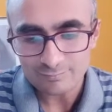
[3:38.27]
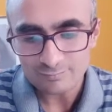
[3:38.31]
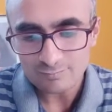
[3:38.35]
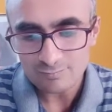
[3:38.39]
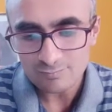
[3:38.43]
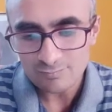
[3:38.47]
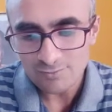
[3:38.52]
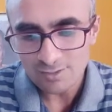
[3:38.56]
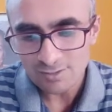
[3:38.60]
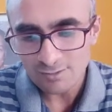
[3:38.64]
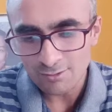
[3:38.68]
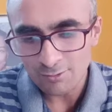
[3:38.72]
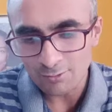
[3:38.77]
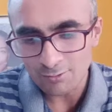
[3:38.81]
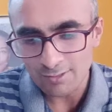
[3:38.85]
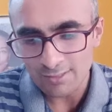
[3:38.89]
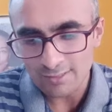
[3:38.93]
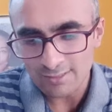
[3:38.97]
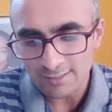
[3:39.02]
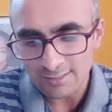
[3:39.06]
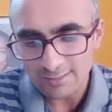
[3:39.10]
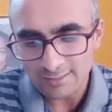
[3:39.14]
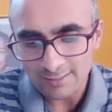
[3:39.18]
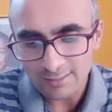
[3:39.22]
So this
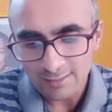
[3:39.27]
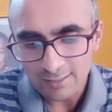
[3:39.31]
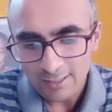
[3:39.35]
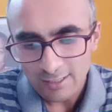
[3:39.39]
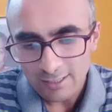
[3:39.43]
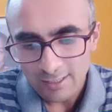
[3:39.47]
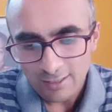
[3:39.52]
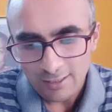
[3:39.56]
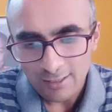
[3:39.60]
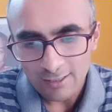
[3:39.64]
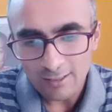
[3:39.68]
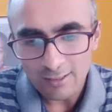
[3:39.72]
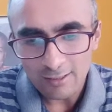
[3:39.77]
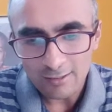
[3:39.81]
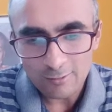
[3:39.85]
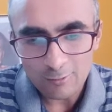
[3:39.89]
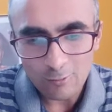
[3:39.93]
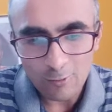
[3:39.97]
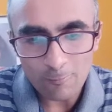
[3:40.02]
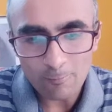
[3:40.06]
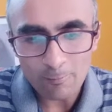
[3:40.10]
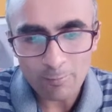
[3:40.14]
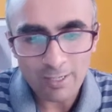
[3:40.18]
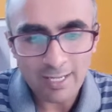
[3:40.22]
is
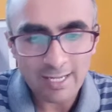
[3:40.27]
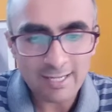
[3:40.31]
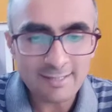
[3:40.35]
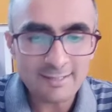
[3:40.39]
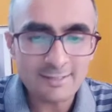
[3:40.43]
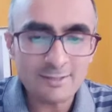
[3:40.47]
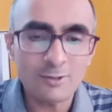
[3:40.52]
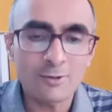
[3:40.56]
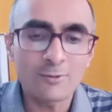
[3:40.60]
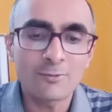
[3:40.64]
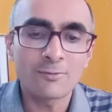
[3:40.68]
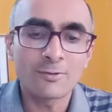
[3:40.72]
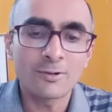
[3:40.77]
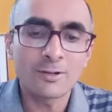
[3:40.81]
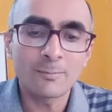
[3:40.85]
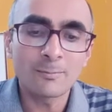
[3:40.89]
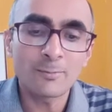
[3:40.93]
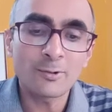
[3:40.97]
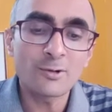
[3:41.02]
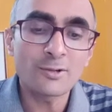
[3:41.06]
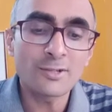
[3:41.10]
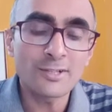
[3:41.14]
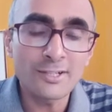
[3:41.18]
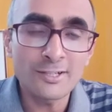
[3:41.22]
complex of
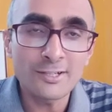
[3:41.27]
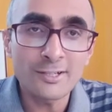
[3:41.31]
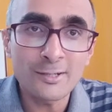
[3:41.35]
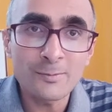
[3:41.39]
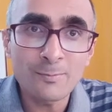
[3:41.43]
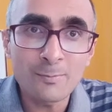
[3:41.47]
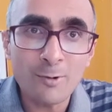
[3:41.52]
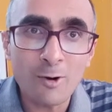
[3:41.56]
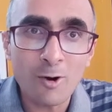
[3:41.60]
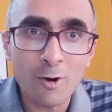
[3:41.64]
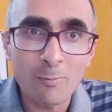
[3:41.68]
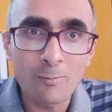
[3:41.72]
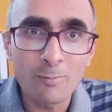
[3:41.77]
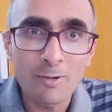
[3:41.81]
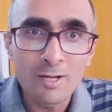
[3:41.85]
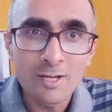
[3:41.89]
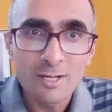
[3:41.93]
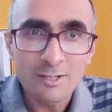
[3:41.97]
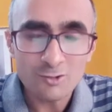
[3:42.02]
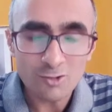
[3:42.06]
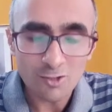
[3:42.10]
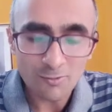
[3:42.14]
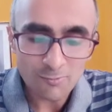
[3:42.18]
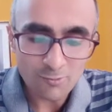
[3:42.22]
protein and probe. So
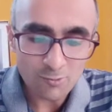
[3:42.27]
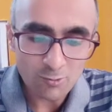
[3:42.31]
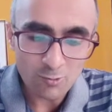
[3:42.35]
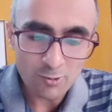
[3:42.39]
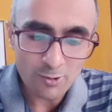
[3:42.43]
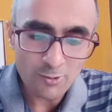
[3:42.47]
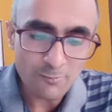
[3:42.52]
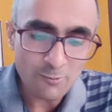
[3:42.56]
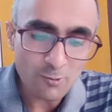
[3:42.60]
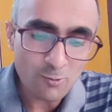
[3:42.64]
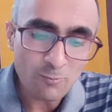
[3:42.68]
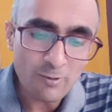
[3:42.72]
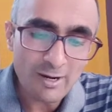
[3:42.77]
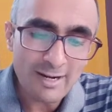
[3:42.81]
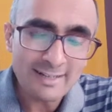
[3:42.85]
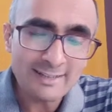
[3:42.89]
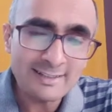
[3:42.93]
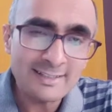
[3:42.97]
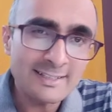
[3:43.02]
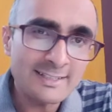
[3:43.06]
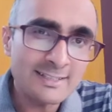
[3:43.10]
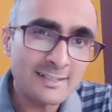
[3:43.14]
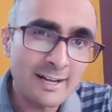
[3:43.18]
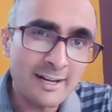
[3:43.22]
if you find this
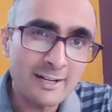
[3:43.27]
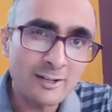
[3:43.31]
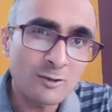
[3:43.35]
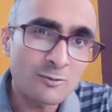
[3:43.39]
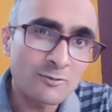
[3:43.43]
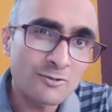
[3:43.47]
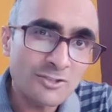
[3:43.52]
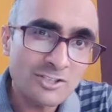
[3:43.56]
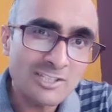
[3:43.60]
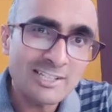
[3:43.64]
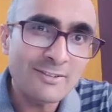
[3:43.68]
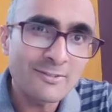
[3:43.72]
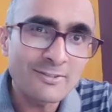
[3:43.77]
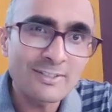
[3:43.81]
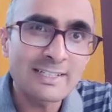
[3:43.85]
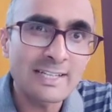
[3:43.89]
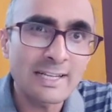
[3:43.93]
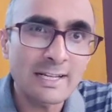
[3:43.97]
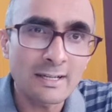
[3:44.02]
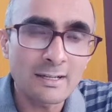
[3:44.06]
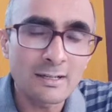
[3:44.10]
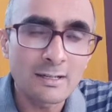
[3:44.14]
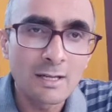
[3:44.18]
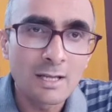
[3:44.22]
kind of
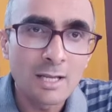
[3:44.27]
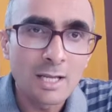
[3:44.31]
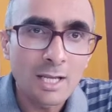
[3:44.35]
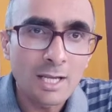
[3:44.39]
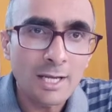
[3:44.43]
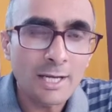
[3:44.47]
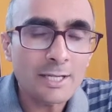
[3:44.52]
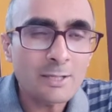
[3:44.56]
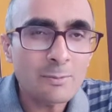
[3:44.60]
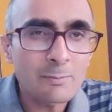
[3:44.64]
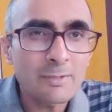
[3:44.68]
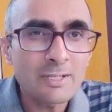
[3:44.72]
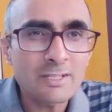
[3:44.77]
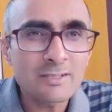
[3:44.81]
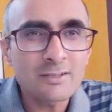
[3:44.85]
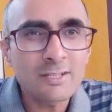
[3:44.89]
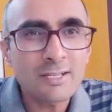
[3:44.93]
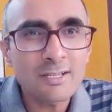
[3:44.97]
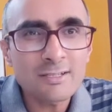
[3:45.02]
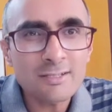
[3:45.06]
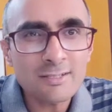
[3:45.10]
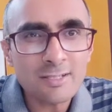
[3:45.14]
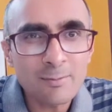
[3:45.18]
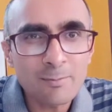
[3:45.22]
shifting, it means there is
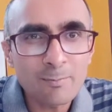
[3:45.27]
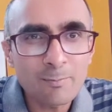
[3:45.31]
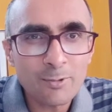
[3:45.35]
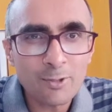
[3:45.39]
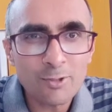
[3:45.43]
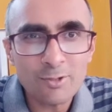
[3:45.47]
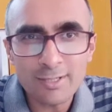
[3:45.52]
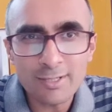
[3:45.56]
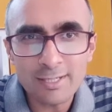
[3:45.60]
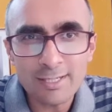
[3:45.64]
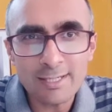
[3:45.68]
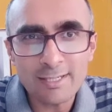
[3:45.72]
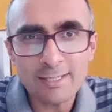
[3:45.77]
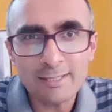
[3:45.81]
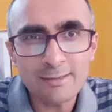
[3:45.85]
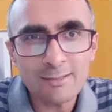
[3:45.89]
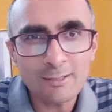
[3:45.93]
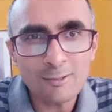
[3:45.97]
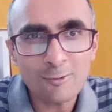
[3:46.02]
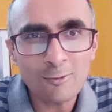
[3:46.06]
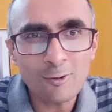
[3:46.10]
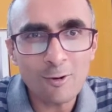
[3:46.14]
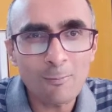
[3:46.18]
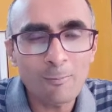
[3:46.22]
some protein in the
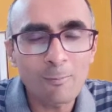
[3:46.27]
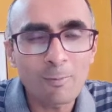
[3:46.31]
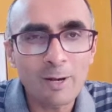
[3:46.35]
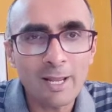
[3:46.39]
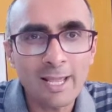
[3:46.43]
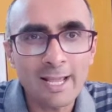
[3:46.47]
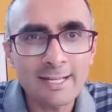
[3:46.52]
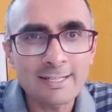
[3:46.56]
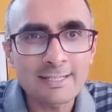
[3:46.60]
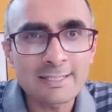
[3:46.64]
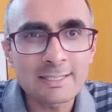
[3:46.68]
complex,